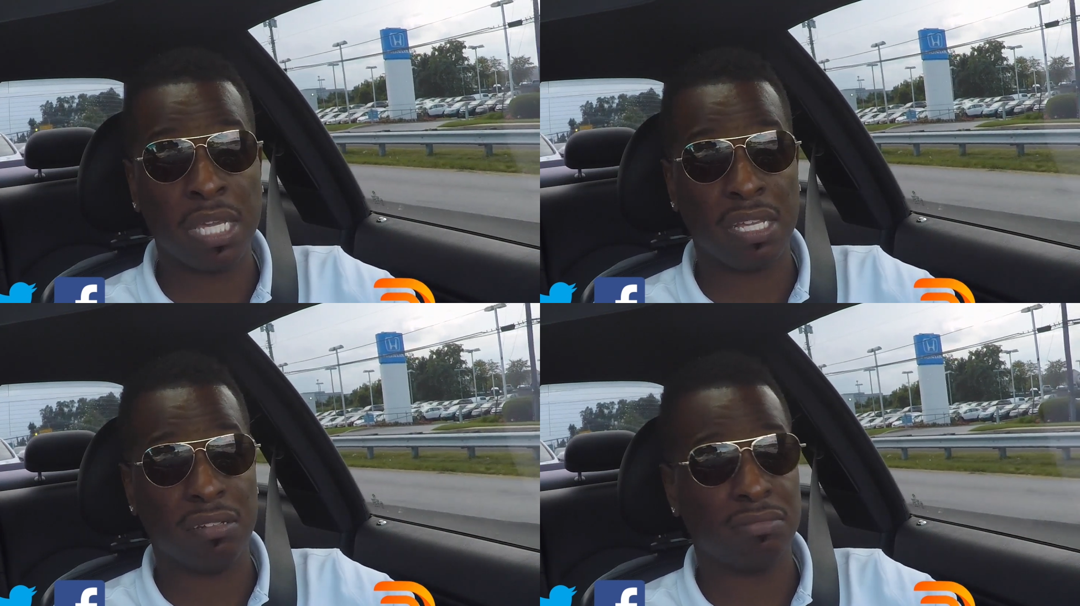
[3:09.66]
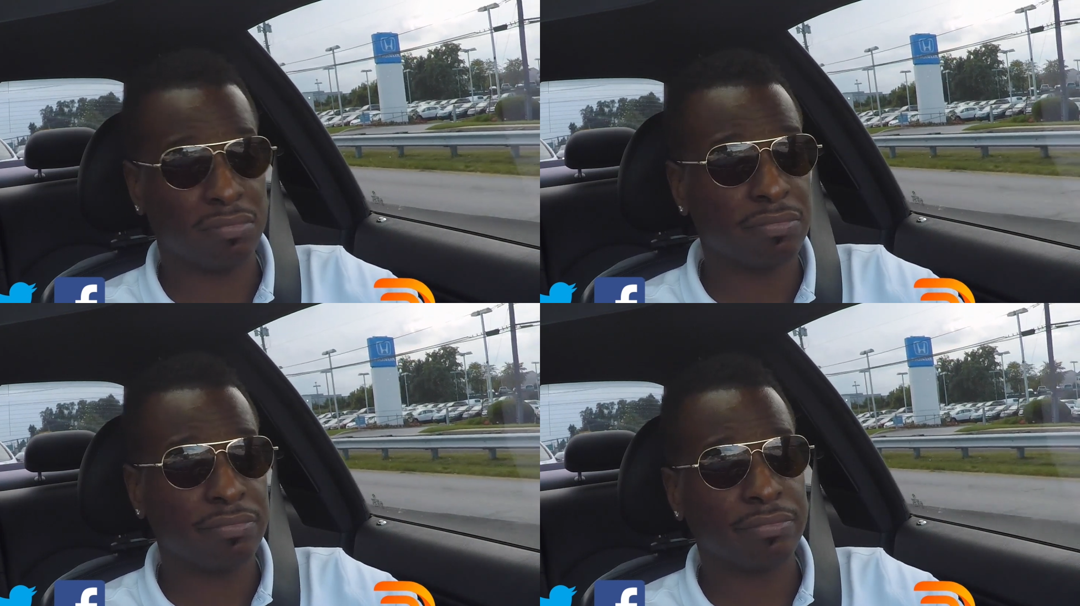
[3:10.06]
meat,
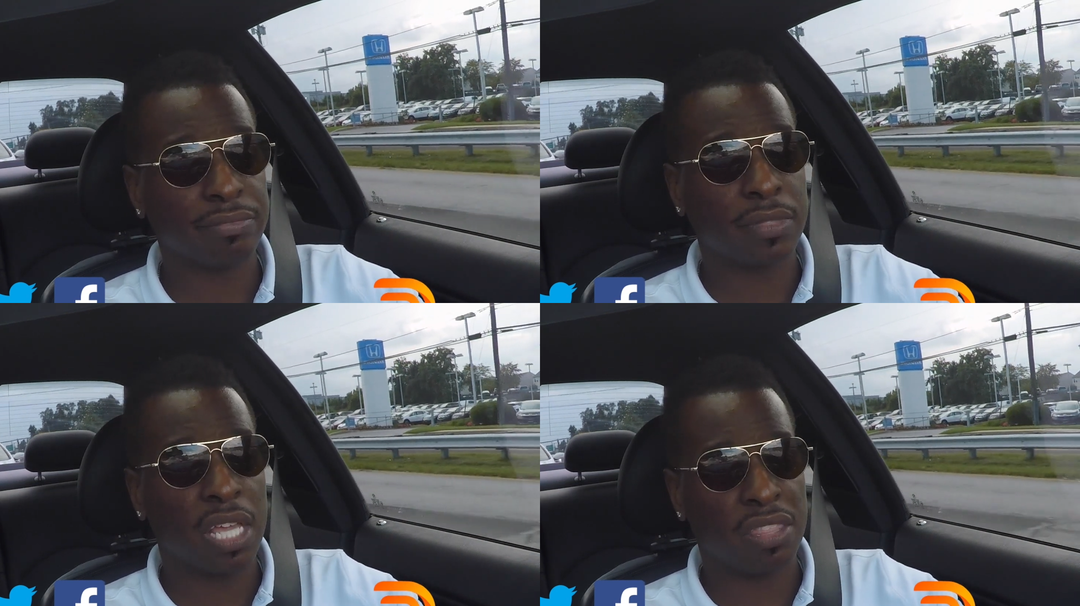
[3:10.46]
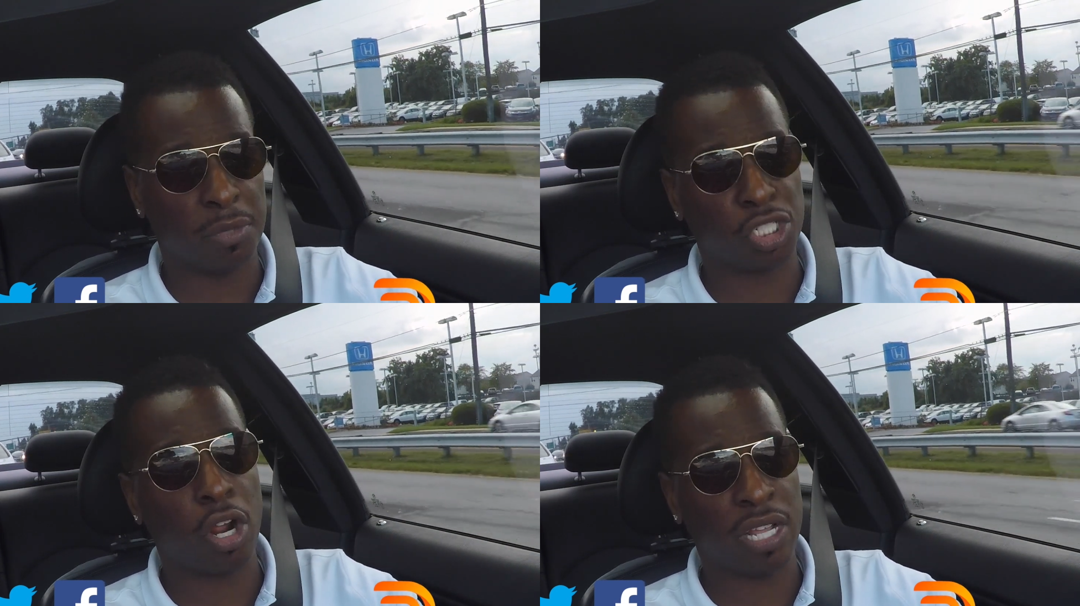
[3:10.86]
the
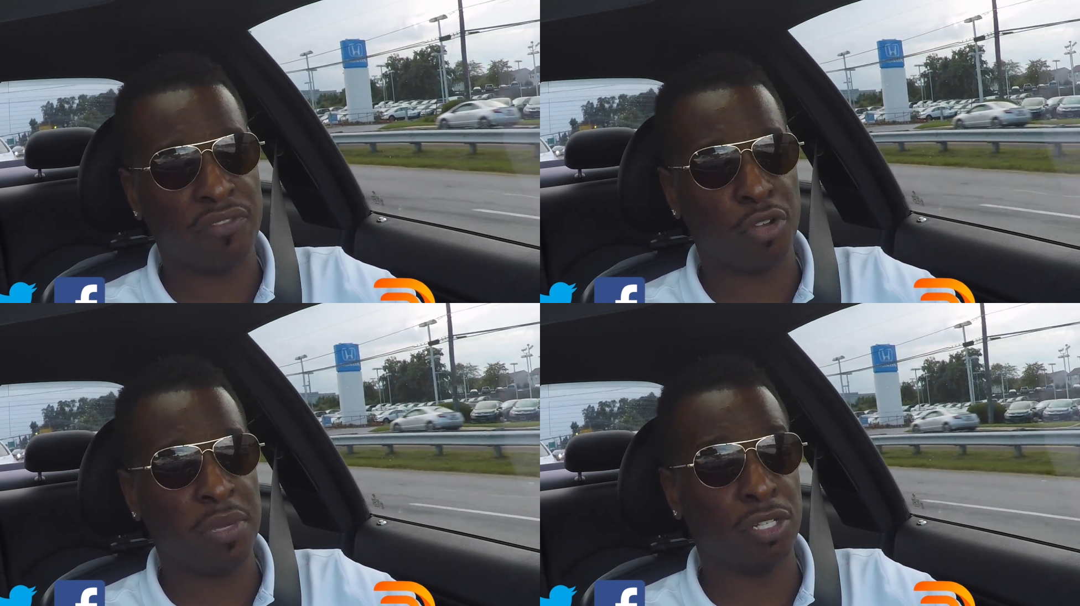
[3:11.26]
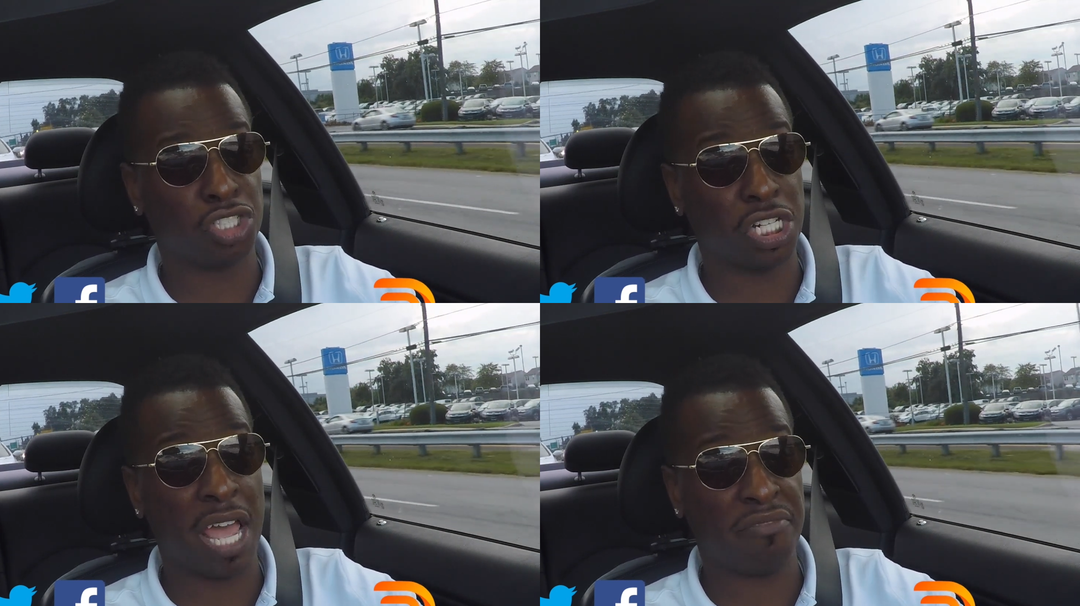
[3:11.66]
majority of your meals
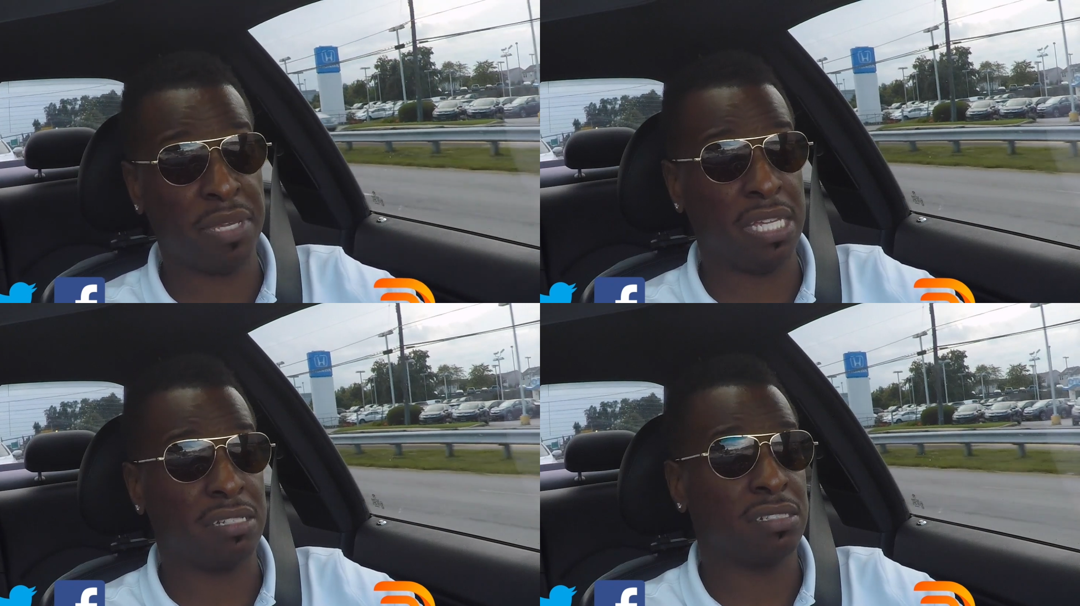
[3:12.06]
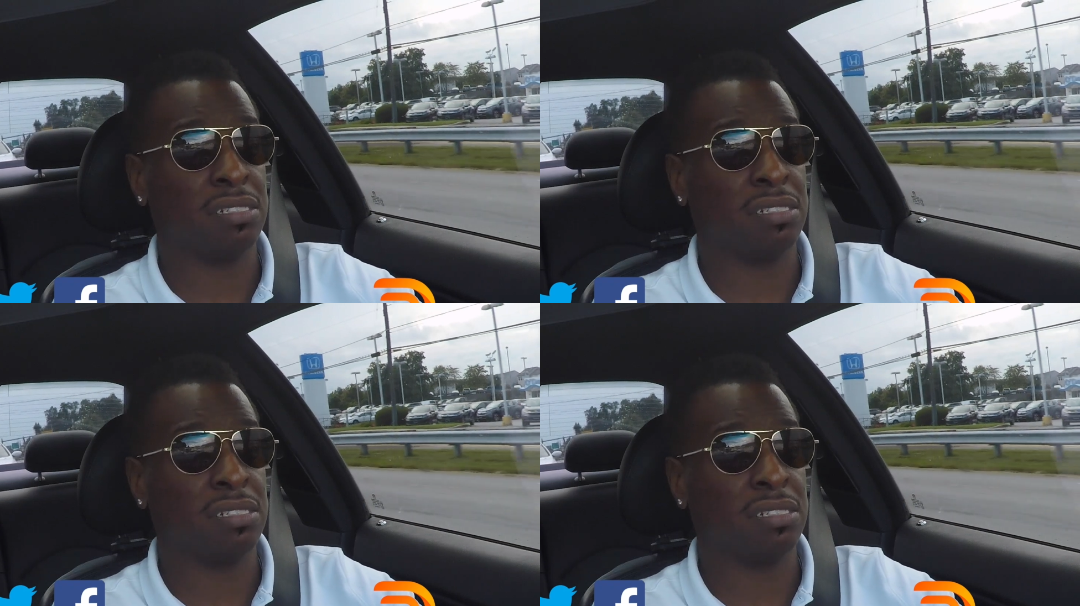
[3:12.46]
should have meat.